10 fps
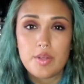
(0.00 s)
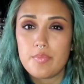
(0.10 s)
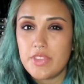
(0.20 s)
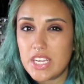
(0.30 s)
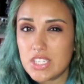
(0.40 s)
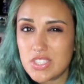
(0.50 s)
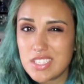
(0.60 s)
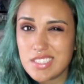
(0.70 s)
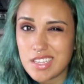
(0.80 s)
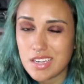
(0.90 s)
They're actually
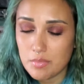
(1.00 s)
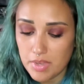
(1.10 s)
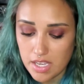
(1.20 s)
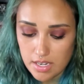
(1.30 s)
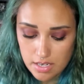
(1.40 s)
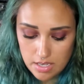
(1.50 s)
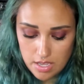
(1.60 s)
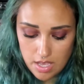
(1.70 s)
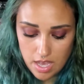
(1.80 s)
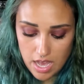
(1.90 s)
not bad.
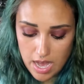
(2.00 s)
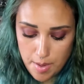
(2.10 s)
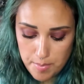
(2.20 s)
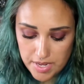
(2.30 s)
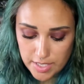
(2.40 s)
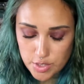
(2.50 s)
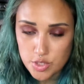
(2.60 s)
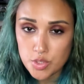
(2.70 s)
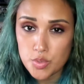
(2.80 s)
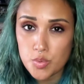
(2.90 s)
But I
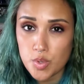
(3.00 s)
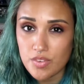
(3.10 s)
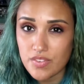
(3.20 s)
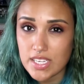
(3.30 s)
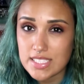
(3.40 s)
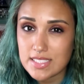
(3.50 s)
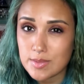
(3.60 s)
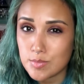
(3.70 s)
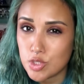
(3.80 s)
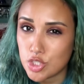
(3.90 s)
do want to find
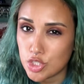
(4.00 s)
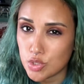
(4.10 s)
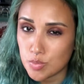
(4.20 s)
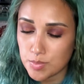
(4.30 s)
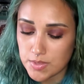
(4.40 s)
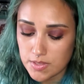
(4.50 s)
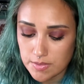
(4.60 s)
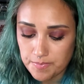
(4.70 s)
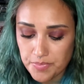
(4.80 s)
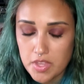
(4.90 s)
some dupes.
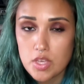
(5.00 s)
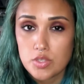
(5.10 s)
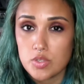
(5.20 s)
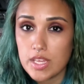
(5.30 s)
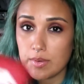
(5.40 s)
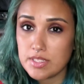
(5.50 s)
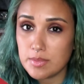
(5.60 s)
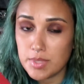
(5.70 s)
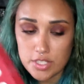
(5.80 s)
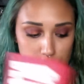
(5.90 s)
So that was the
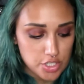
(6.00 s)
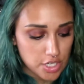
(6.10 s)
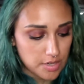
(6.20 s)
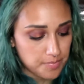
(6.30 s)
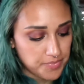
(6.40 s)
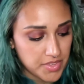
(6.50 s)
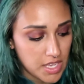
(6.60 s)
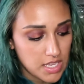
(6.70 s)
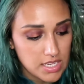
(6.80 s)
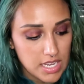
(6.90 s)
Blood Sugar.
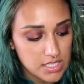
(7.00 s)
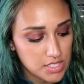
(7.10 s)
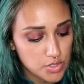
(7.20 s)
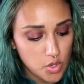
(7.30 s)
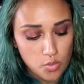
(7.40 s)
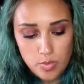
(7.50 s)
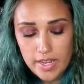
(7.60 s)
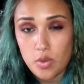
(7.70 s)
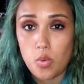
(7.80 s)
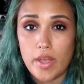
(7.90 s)
Now let's go
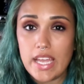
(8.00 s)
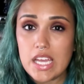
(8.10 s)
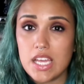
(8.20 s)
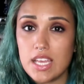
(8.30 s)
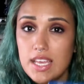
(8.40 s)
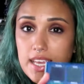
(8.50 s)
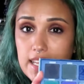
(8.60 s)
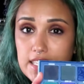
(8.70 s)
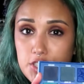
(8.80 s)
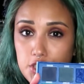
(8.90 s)
right quick
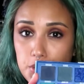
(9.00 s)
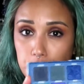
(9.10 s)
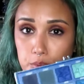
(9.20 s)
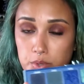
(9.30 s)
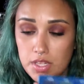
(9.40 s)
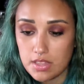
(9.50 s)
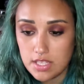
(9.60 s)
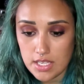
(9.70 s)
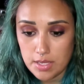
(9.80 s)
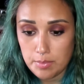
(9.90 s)
into
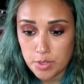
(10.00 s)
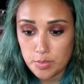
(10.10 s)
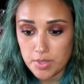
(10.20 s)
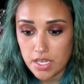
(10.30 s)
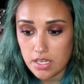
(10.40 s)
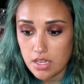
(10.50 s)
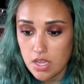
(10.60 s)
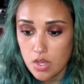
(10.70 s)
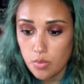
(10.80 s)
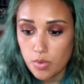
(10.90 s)
the Blue Blood.
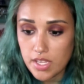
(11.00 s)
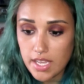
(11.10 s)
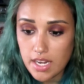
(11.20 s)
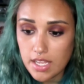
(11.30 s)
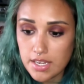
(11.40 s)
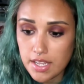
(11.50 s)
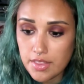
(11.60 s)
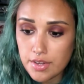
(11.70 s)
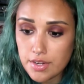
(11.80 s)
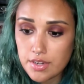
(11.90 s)
We'll get
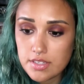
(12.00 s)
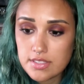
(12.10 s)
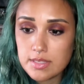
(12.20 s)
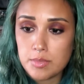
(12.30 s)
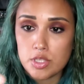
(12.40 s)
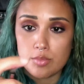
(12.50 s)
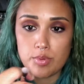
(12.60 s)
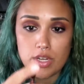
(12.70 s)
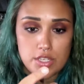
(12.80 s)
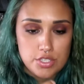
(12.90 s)
another similar
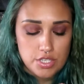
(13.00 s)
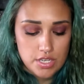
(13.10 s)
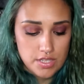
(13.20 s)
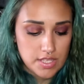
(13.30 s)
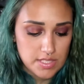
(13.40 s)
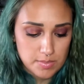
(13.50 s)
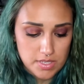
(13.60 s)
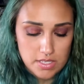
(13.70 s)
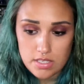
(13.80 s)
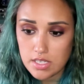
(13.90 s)
brush. This
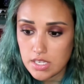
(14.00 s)
one